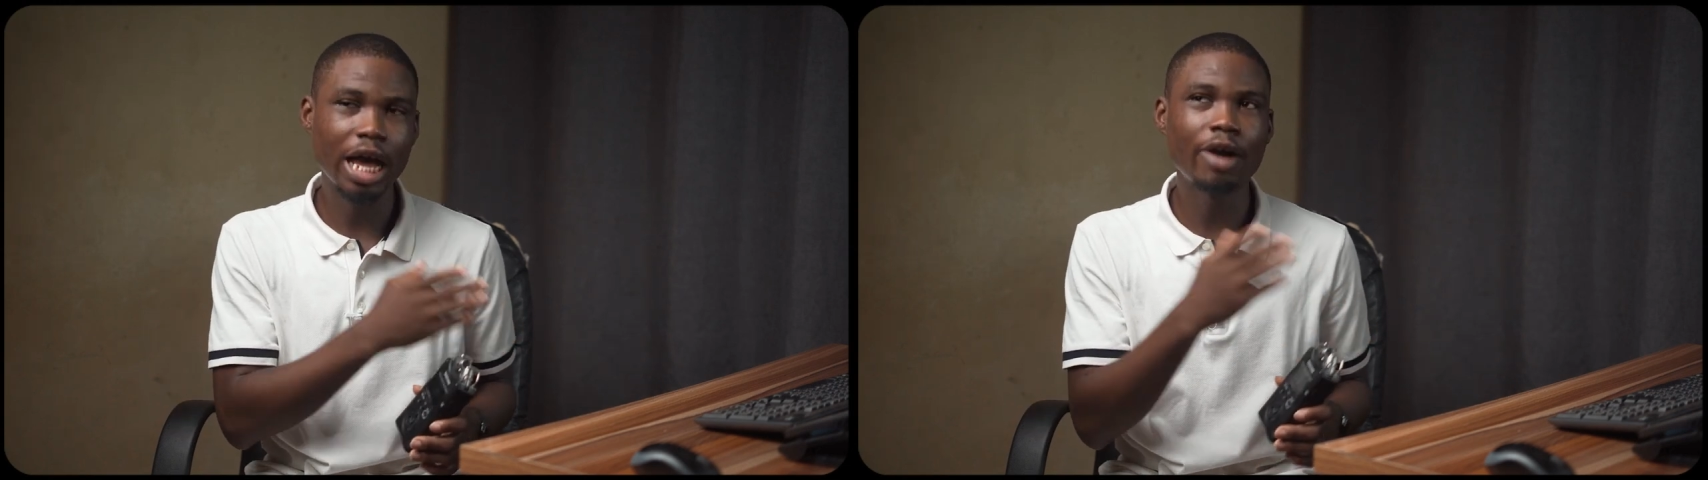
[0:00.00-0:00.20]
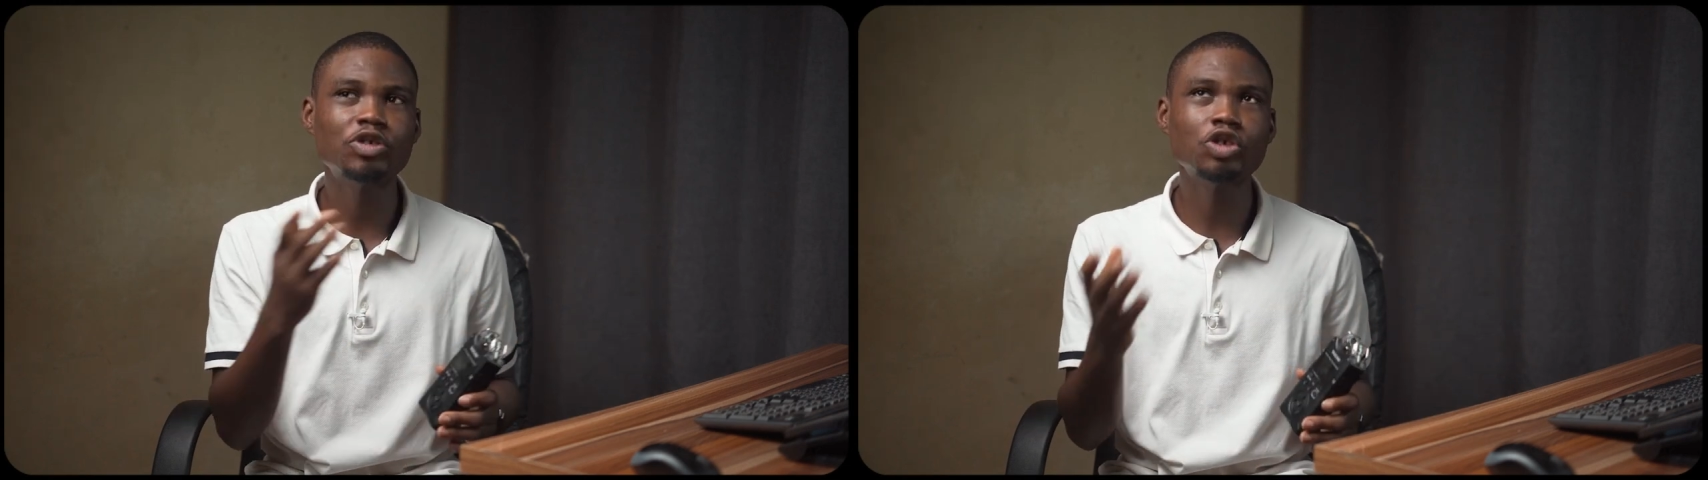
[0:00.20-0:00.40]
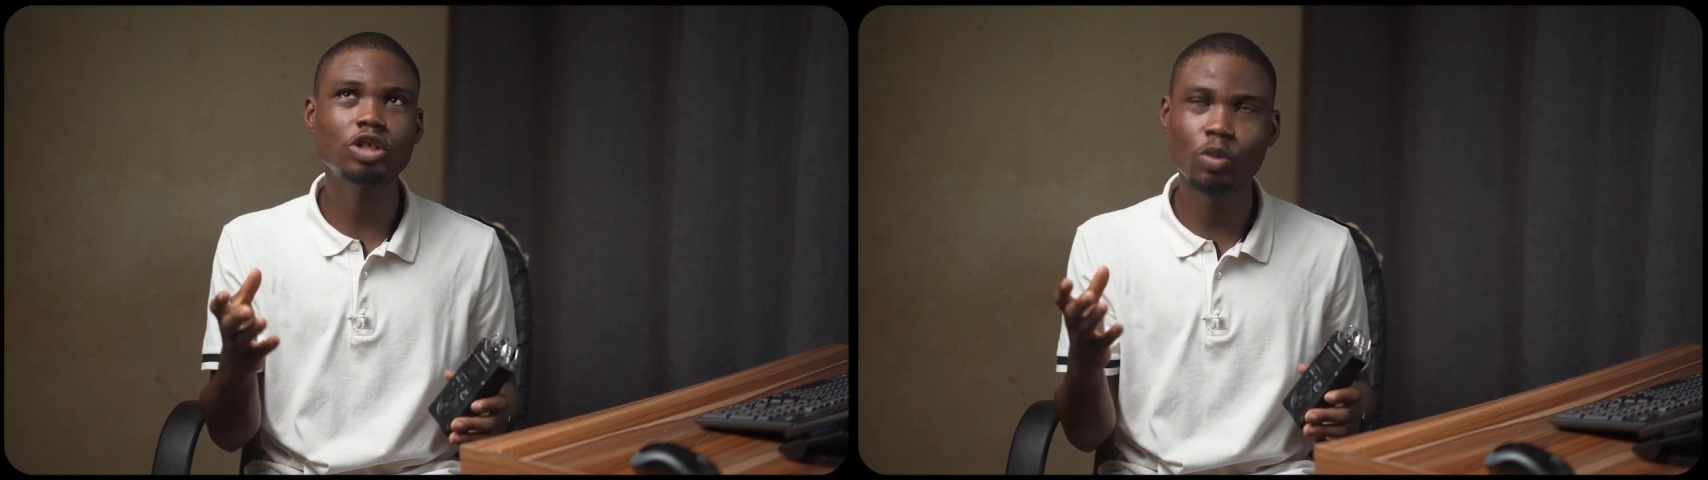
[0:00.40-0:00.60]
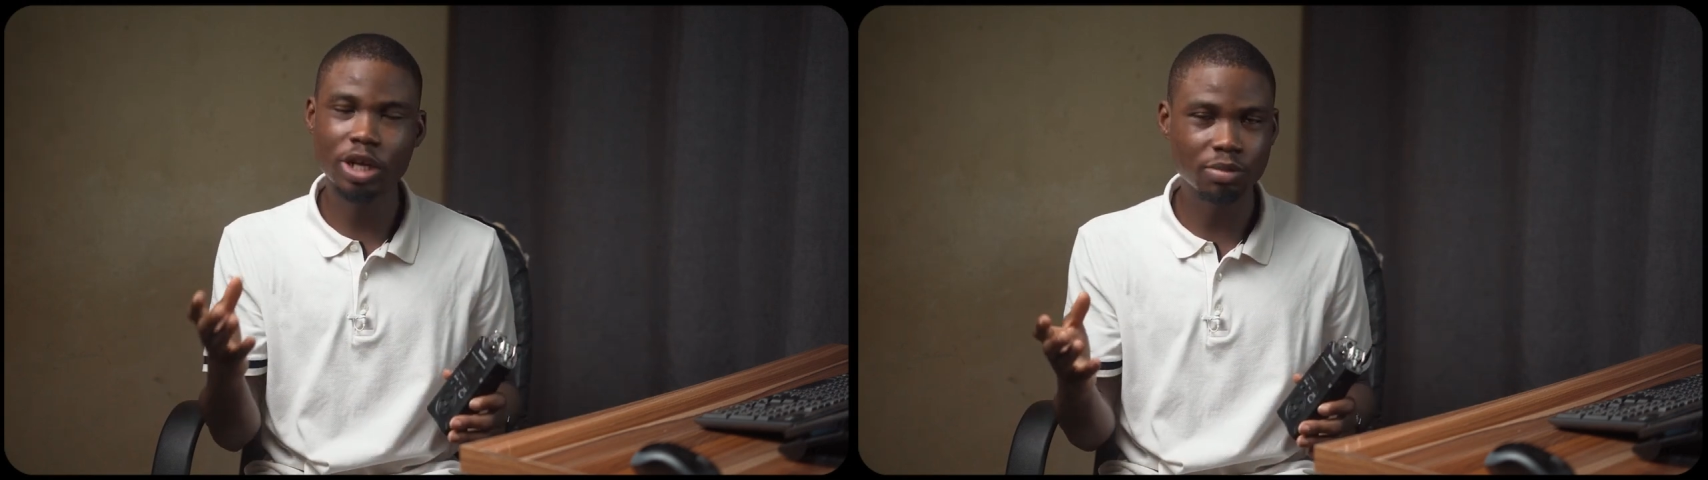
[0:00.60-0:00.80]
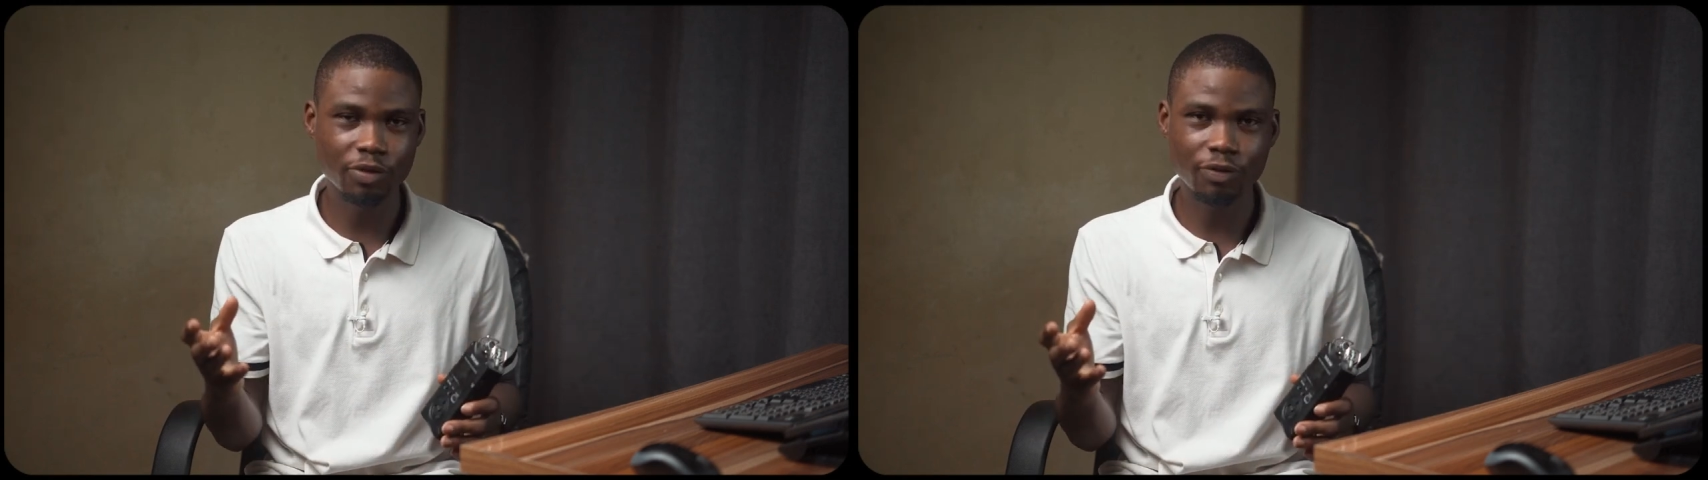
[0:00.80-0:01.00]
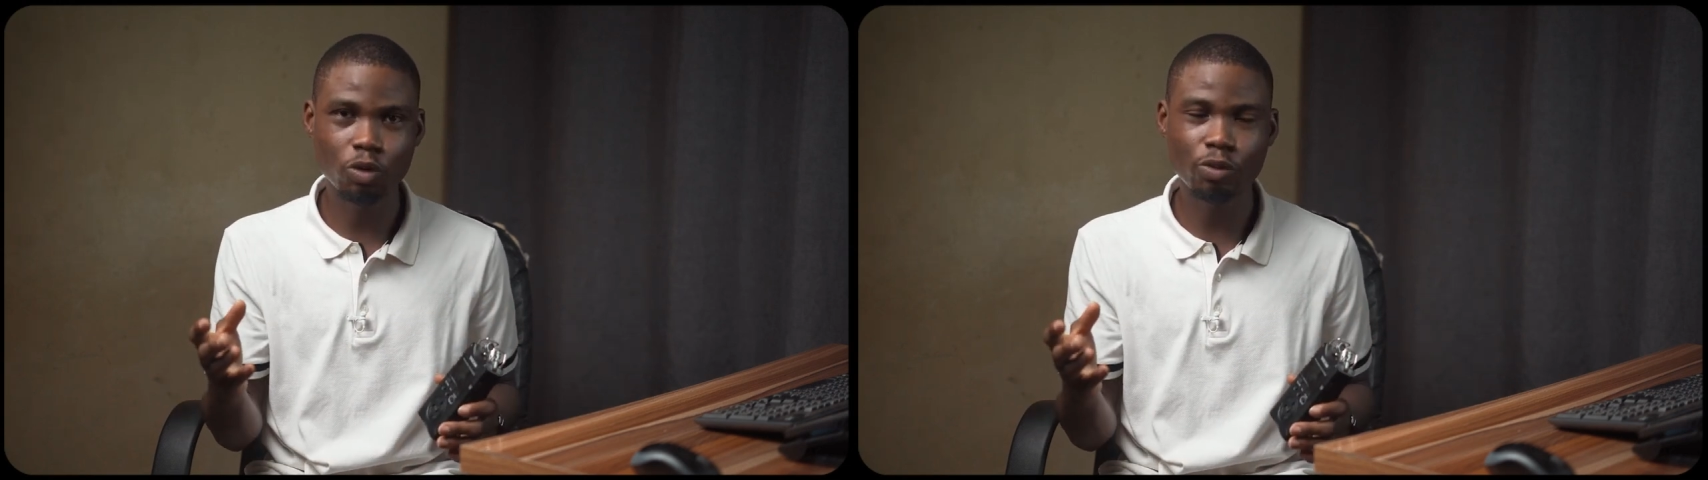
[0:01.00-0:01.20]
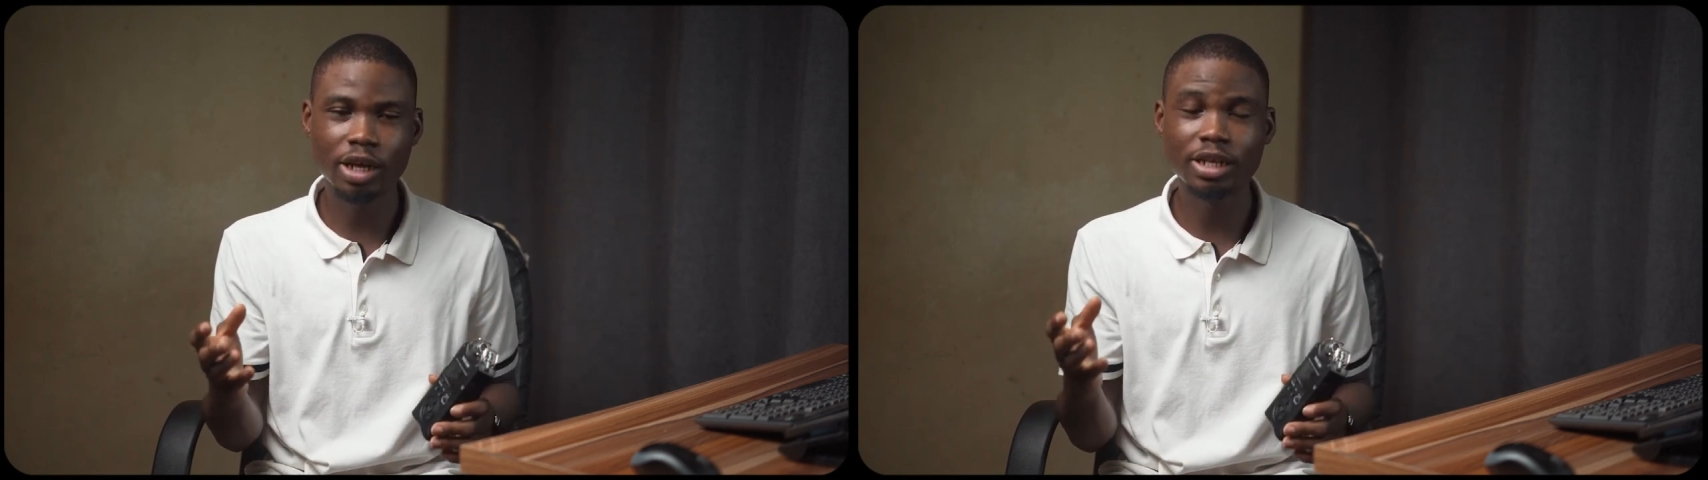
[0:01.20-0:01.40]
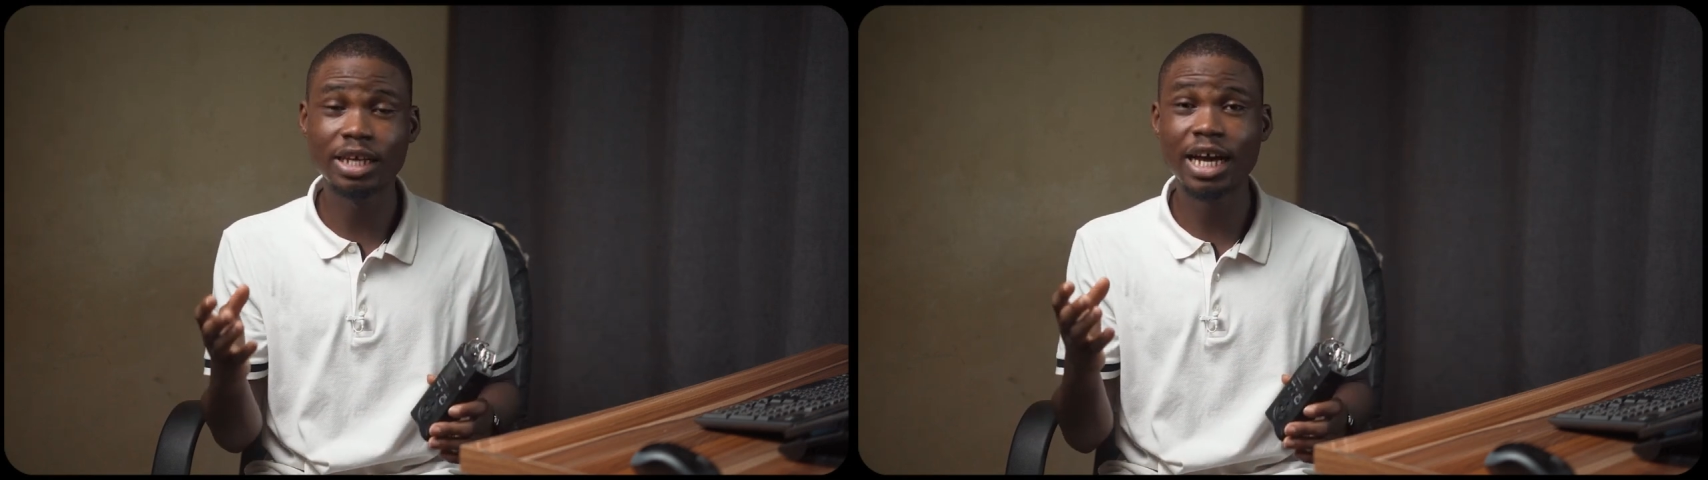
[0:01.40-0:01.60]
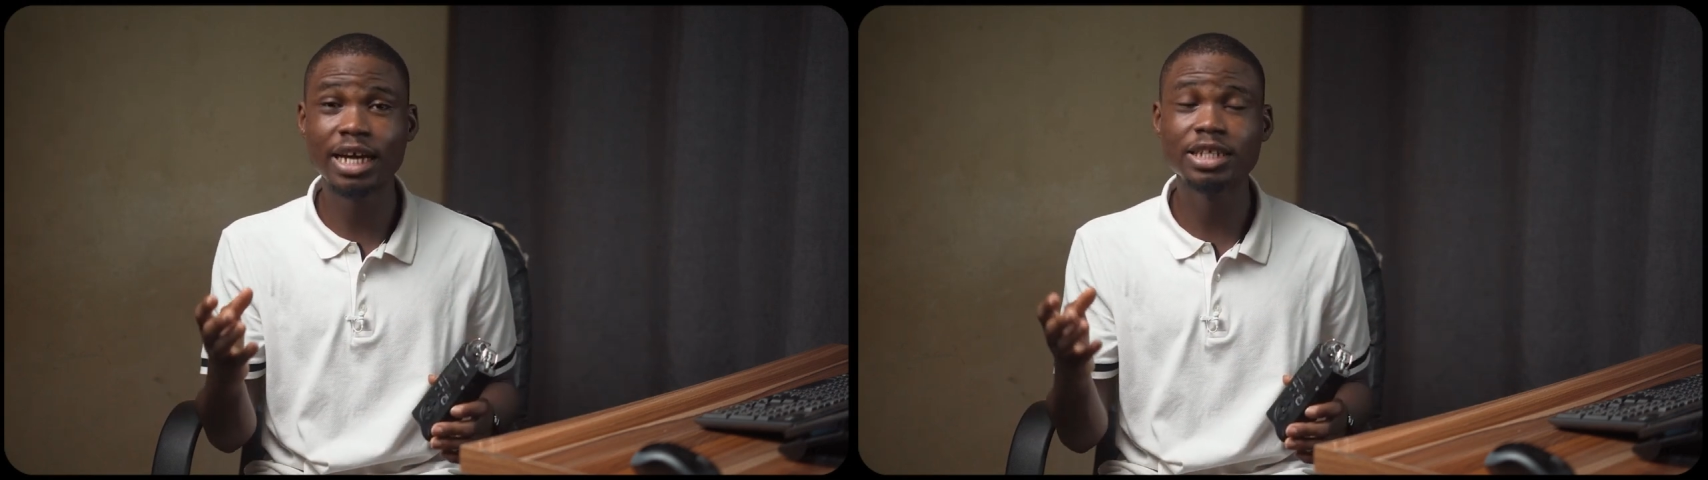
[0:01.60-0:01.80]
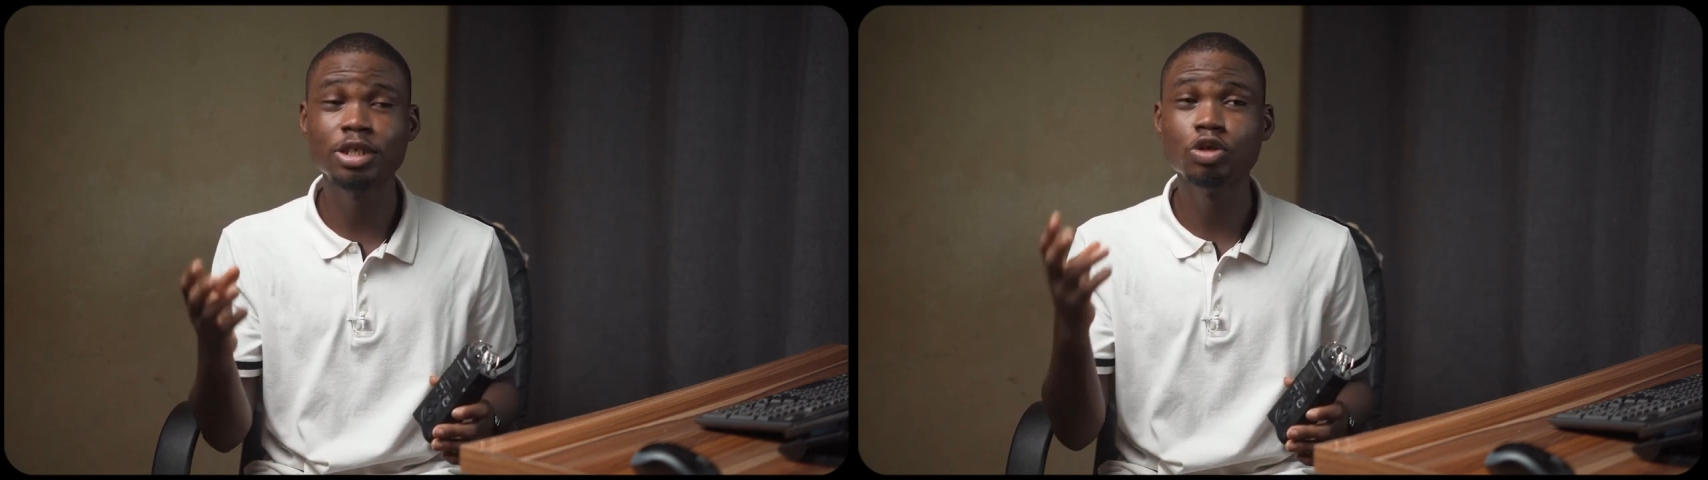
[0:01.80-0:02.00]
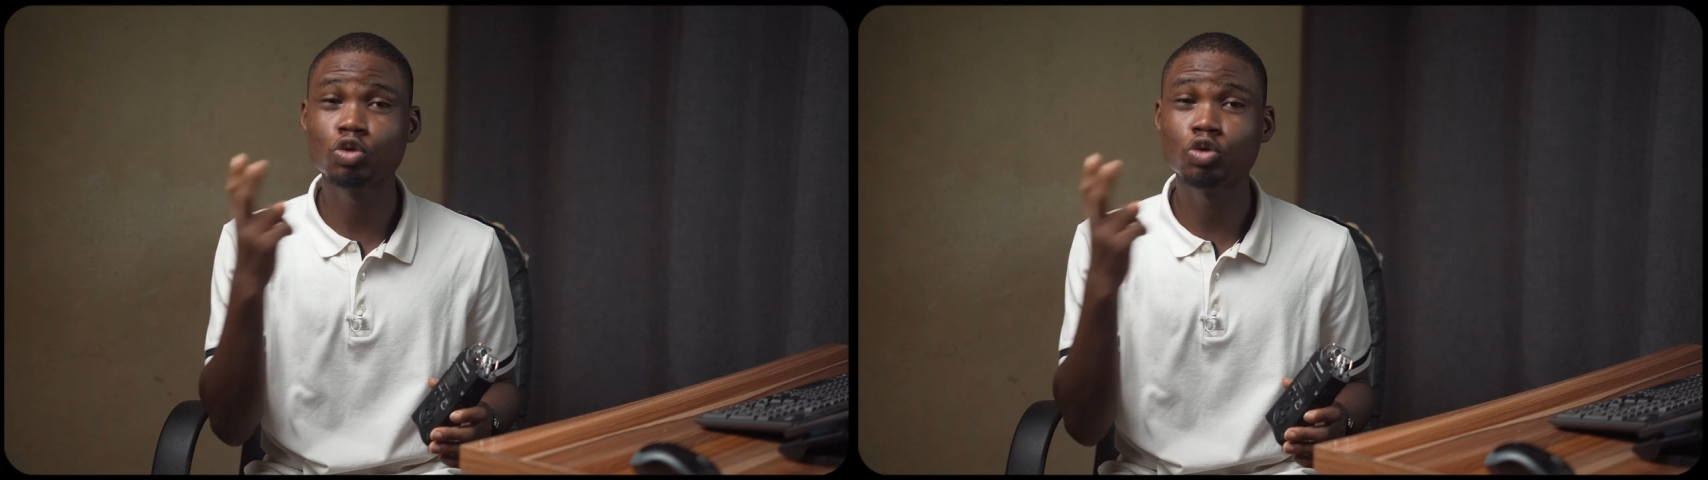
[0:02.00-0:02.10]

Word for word: I've shot a wedding before where they had